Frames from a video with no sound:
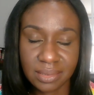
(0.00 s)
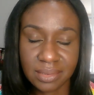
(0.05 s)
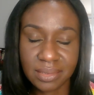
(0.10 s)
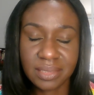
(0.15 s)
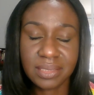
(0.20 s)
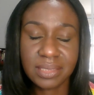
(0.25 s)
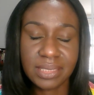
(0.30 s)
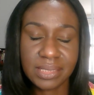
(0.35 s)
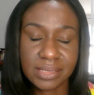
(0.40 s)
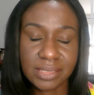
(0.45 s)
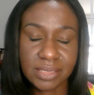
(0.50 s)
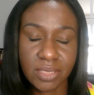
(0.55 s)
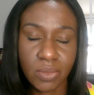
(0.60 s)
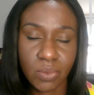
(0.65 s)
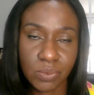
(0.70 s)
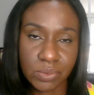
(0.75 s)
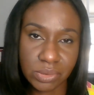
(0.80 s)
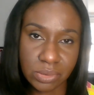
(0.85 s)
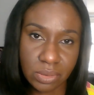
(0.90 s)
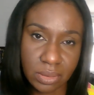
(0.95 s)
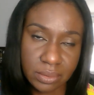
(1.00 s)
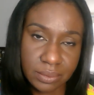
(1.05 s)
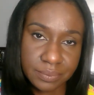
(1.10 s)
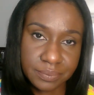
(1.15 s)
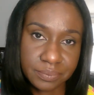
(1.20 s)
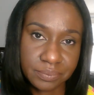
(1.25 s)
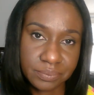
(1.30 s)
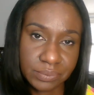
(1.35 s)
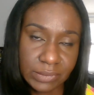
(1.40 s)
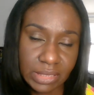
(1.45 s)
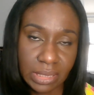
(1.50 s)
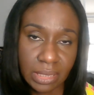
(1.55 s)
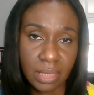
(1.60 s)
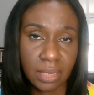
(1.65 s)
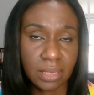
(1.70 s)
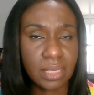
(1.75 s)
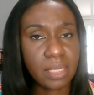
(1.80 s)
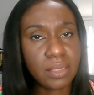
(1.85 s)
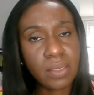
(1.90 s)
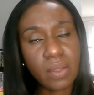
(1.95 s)
The list goes on.
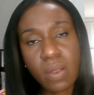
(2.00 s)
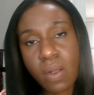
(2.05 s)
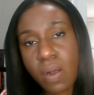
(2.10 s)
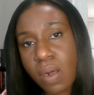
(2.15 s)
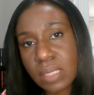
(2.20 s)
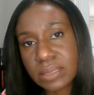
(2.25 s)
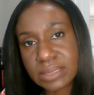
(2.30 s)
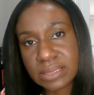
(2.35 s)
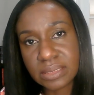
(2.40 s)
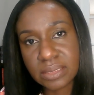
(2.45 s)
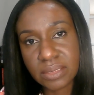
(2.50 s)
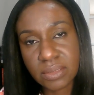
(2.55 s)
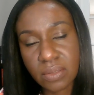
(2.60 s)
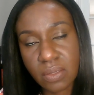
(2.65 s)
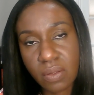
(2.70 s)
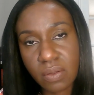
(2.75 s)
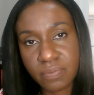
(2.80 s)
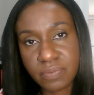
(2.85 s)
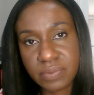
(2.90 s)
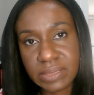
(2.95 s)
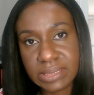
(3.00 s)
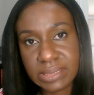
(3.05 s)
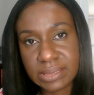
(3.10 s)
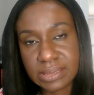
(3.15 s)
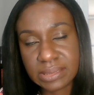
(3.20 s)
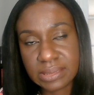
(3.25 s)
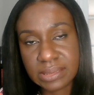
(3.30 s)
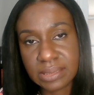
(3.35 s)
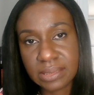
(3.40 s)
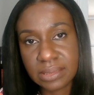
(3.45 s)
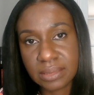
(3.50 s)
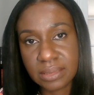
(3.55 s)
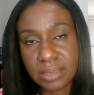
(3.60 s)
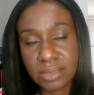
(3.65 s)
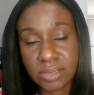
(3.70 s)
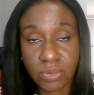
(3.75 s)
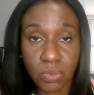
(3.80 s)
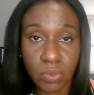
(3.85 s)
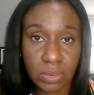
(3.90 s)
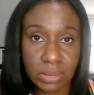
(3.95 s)
Now, the causes of these
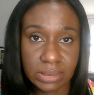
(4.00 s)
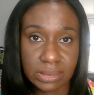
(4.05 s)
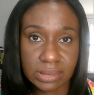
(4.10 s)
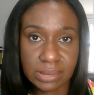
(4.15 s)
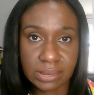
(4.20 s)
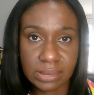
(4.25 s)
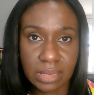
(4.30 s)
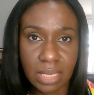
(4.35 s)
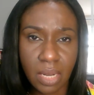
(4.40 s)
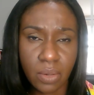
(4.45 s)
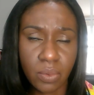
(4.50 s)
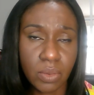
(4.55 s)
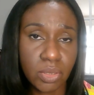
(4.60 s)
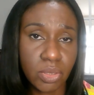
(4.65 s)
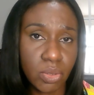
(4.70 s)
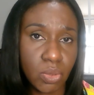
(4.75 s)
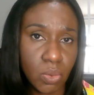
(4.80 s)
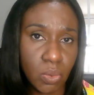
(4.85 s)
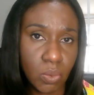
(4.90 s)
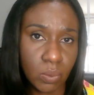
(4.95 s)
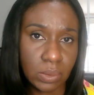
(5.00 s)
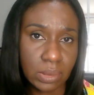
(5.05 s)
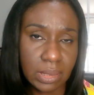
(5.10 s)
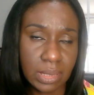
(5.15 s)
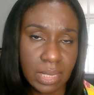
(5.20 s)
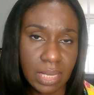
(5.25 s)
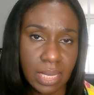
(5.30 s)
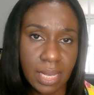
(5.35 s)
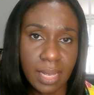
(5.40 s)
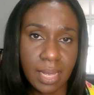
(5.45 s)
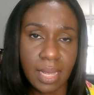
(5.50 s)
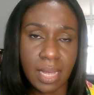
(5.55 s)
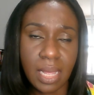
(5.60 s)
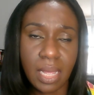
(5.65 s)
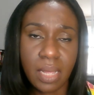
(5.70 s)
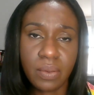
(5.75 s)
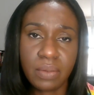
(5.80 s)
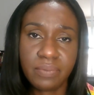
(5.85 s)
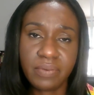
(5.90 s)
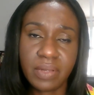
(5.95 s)
disorders are unknown.
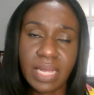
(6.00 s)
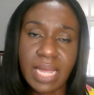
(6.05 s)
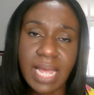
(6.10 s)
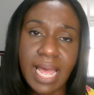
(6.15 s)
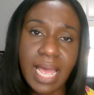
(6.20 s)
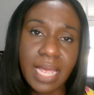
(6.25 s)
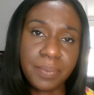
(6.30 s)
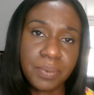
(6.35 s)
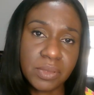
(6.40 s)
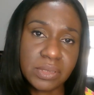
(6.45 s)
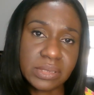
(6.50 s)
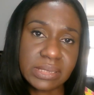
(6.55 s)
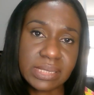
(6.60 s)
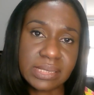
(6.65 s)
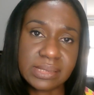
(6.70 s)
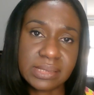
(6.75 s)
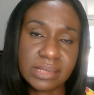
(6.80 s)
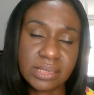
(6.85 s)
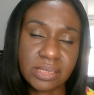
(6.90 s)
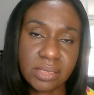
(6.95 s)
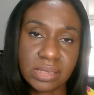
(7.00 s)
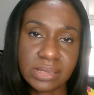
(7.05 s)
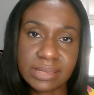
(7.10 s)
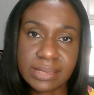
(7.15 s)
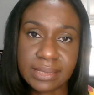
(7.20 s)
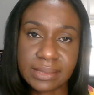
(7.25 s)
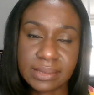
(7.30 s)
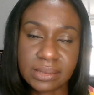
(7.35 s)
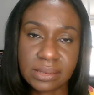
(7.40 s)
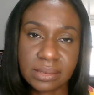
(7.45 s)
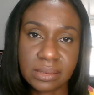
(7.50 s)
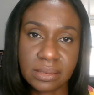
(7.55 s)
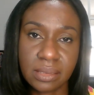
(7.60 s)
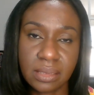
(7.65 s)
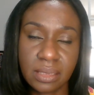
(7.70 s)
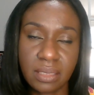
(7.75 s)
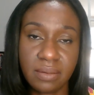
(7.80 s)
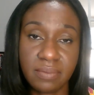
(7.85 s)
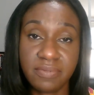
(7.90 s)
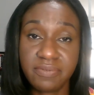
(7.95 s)
However, hypotheses suggest
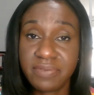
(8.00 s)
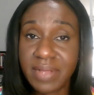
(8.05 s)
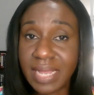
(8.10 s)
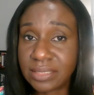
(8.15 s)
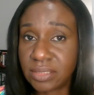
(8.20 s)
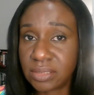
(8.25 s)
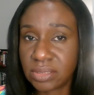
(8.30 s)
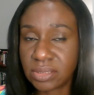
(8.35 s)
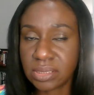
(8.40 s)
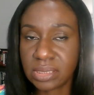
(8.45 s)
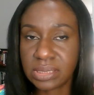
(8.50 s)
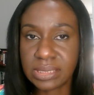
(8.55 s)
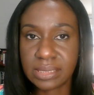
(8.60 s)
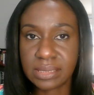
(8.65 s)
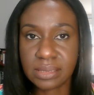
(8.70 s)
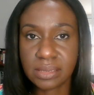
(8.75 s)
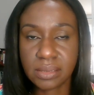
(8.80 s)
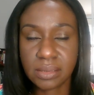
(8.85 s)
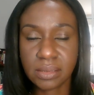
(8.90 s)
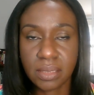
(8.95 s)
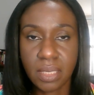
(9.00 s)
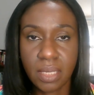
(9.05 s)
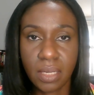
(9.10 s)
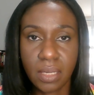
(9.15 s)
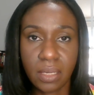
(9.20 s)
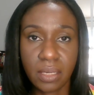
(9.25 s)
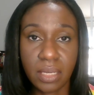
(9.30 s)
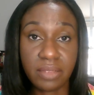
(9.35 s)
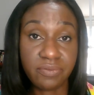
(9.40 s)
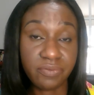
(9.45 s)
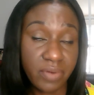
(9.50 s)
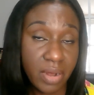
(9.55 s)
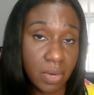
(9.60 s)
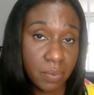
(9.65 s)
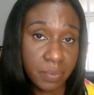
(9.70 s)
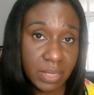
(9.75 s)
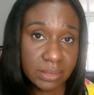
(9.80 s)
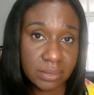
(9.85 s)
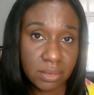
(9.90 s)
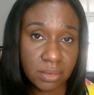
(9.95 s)
factors such as
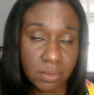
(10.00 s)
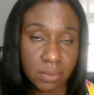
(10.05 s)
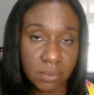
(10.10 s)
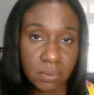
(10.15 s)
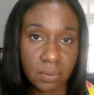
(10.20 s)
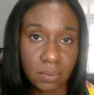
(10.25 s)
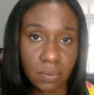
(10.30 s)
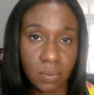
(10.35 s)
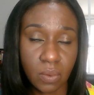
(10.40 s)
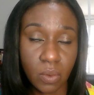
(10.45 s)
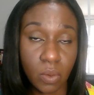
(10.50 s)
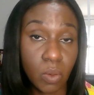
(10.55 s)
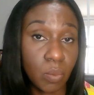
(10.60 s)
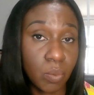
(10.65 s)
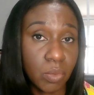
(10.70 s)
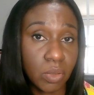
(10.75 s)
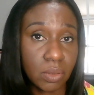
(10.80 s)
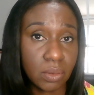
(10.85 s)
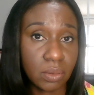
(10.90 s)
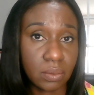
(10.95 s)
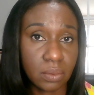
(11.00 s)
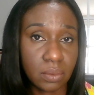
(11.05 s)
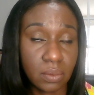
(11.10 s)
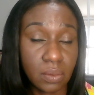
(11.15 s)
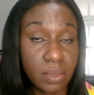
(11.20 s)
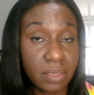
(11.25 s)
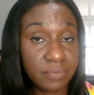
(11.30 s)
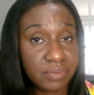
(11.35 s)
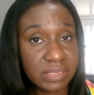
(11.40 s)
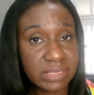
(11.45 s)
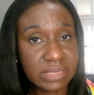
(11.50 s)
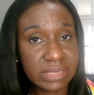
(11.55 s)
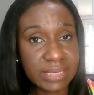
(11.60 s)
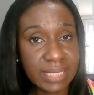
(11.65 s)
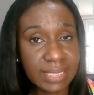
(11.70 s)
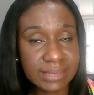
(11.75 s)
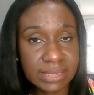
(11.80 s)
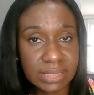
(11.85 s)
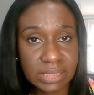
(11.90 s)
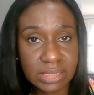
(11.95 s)
environmental, hormonal, or even
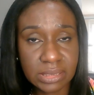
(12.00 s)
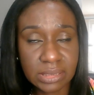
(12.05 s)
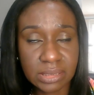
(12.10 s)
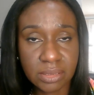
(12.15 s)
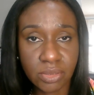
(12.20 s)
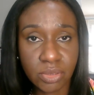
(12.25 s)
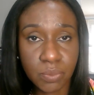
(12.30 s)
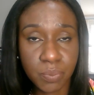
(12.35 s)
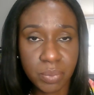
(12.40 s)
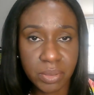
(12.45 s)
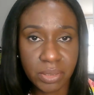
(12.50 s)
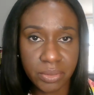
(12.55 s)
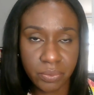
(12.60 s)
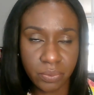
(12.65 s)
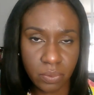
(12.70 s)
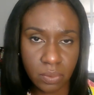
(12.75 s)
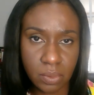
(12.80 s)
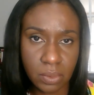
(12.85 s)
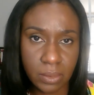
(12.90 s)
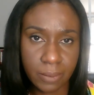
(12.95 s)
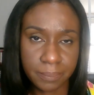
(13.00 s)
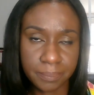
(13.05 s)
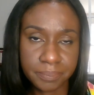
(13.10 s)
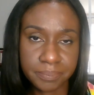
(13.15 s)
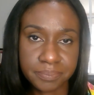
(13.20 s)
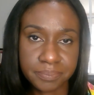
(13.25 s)
genetics do play a role.